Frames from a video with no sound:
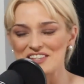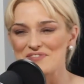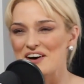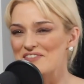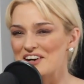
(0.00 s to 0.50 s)
On the
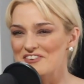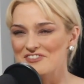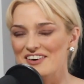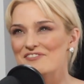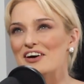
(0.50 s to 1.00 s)
spot, but
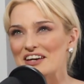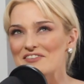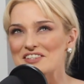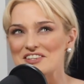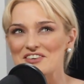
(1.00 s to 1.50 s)
I'll
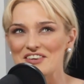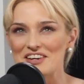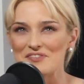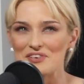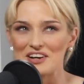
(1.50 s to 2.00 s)
give it to you and you
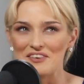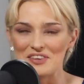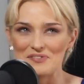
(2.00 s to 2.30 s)
can put it up with